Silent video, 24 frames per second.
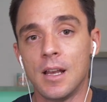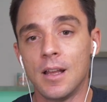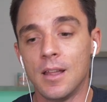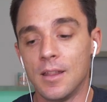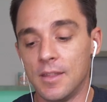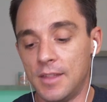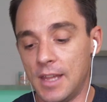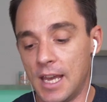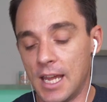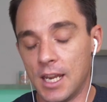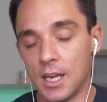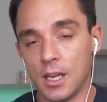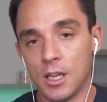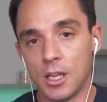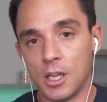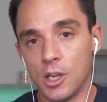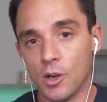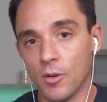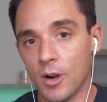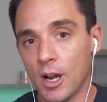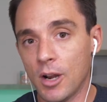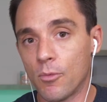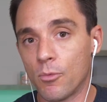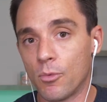then
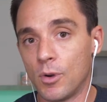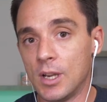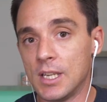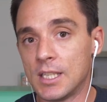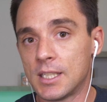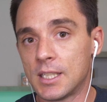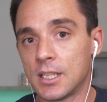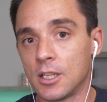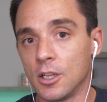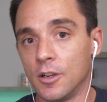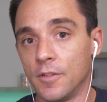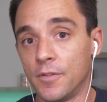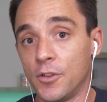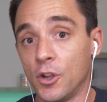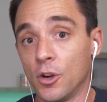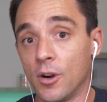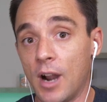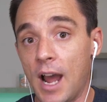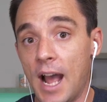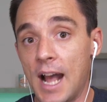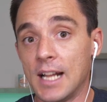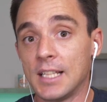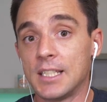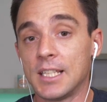you're at risk of your
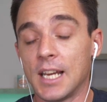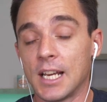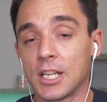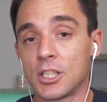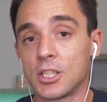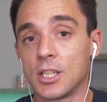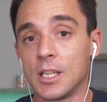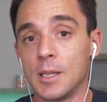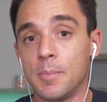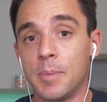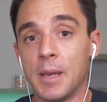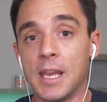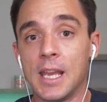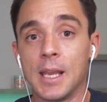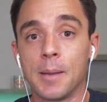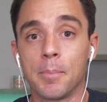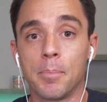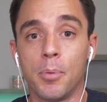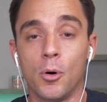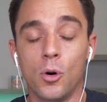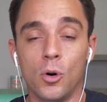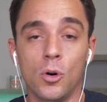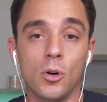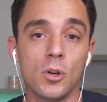ads actually being
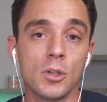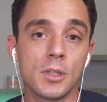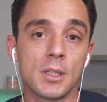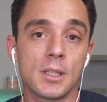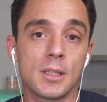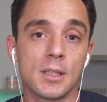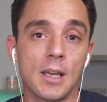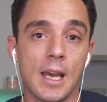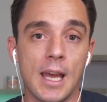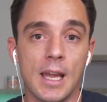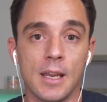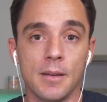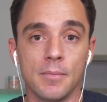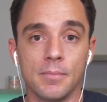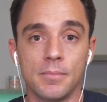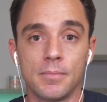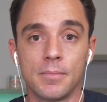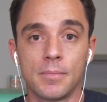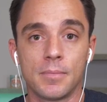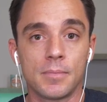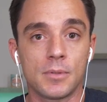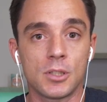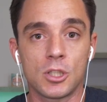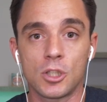paused and
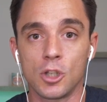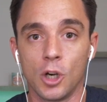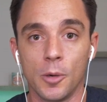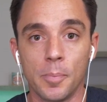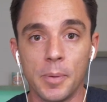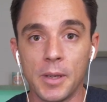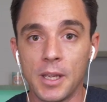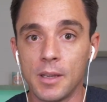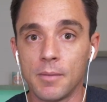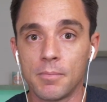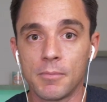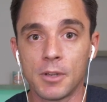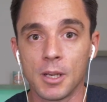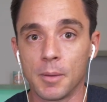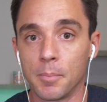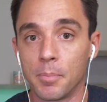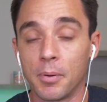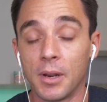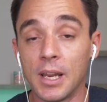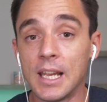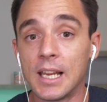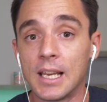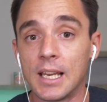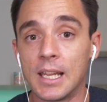stopping
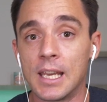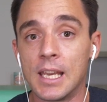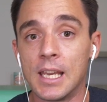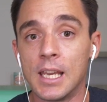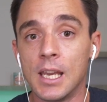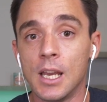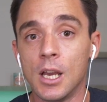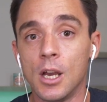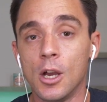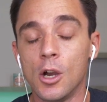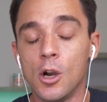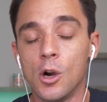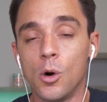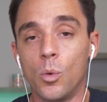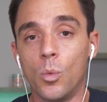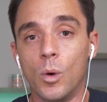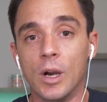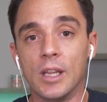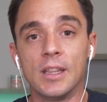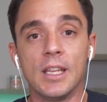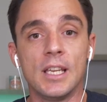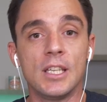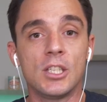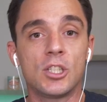completely
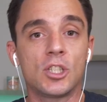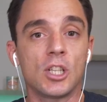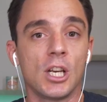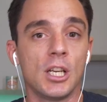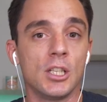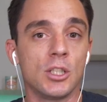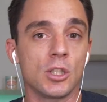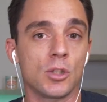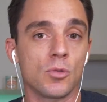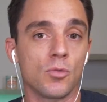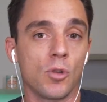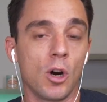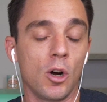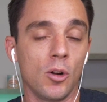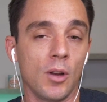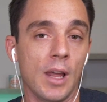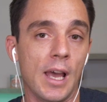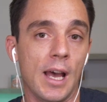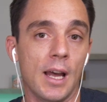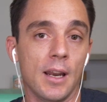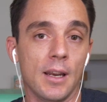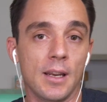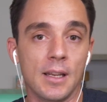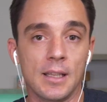when these changes roll
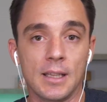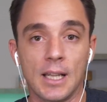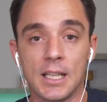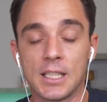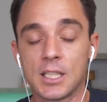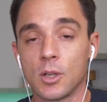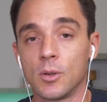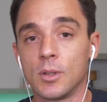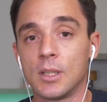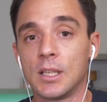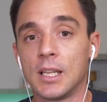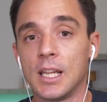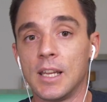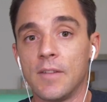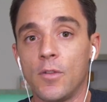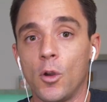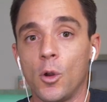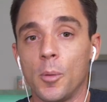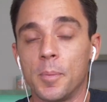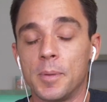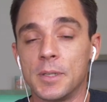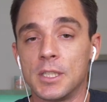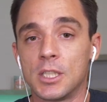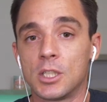out. And that's going to leave you
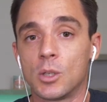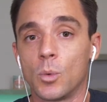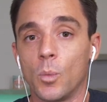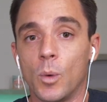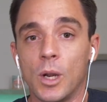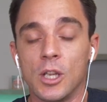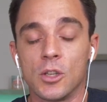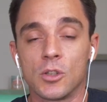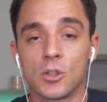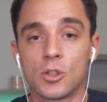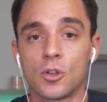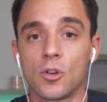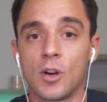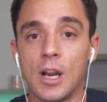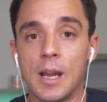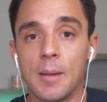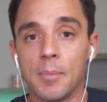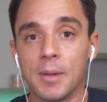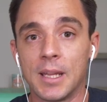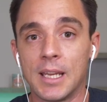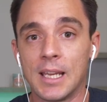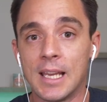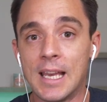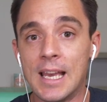in a position where you're
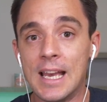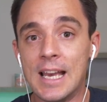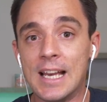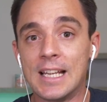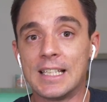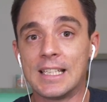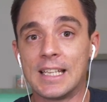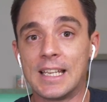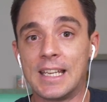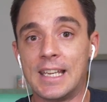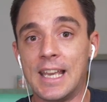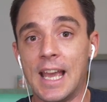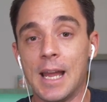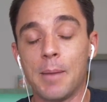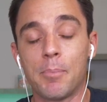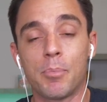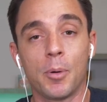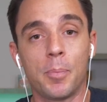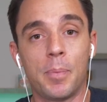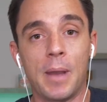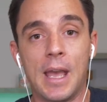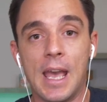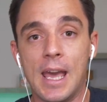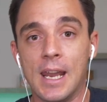scrambling to get
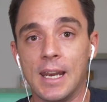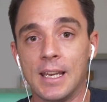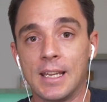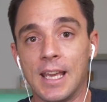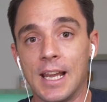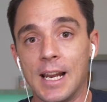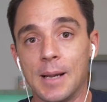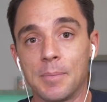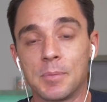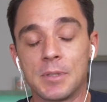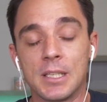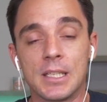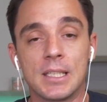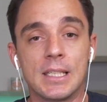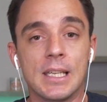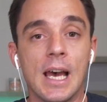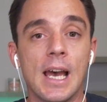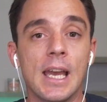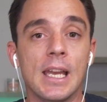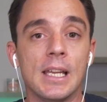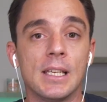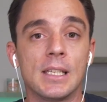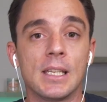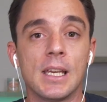prepared and get up to
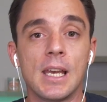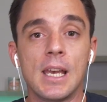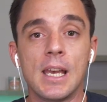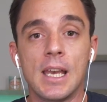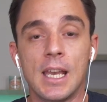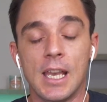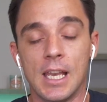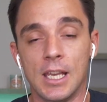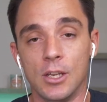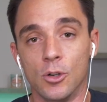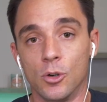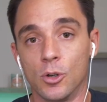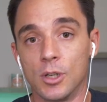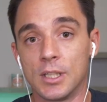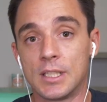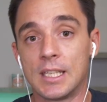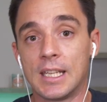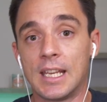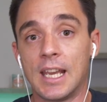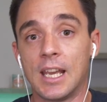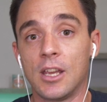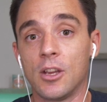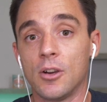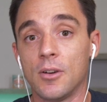date in order to
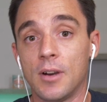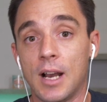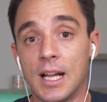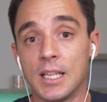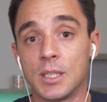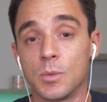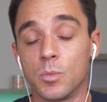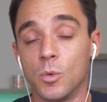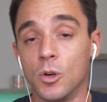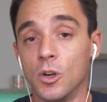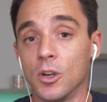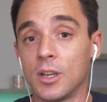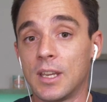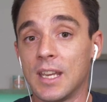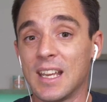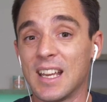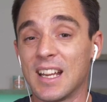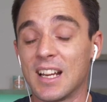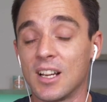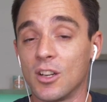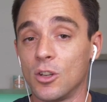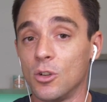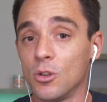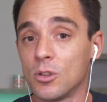get your ads working.
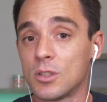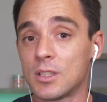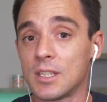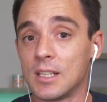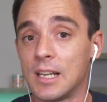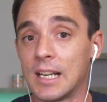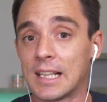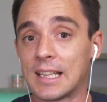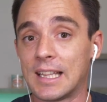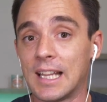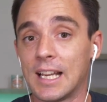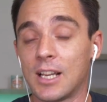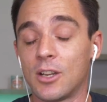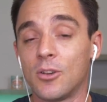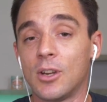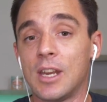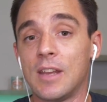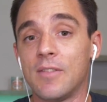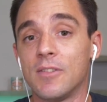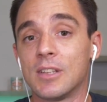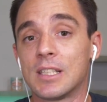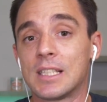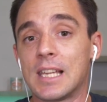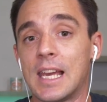And it looks like that could
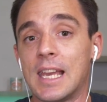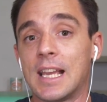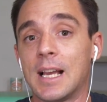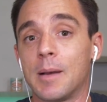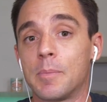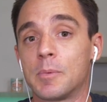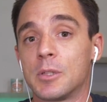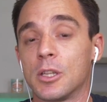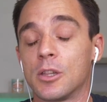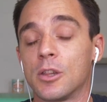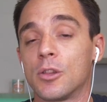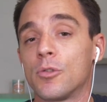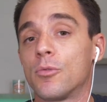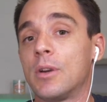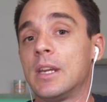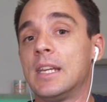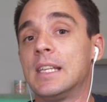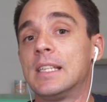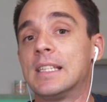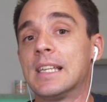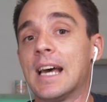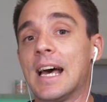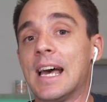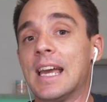even take up to 3
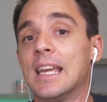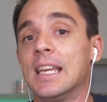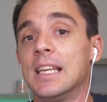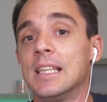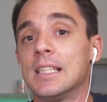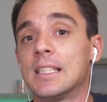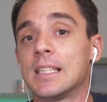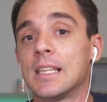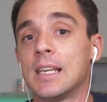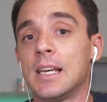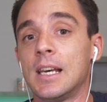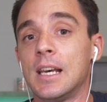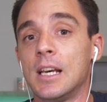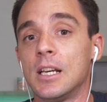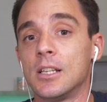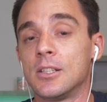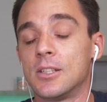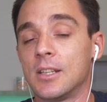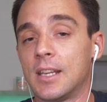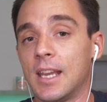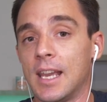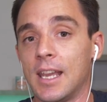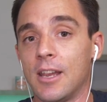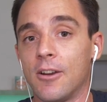days
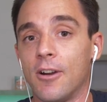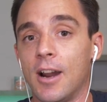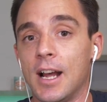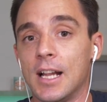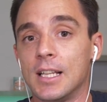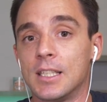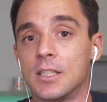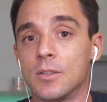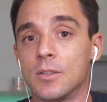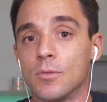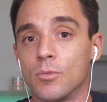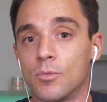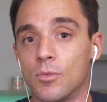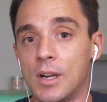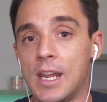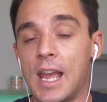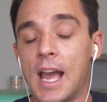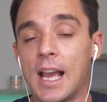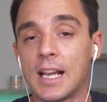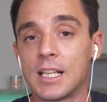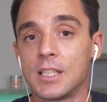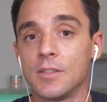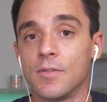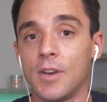to get your ads
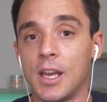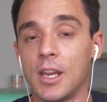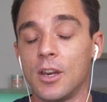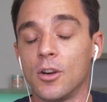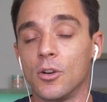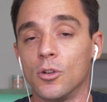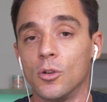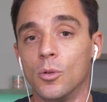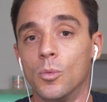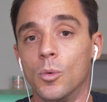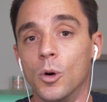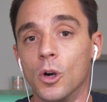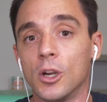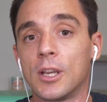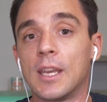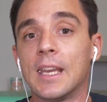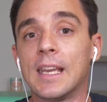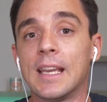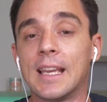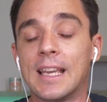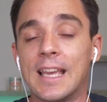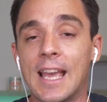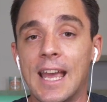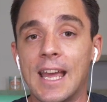reactivated or
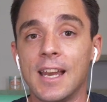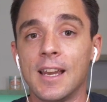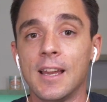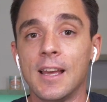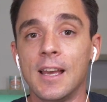working again,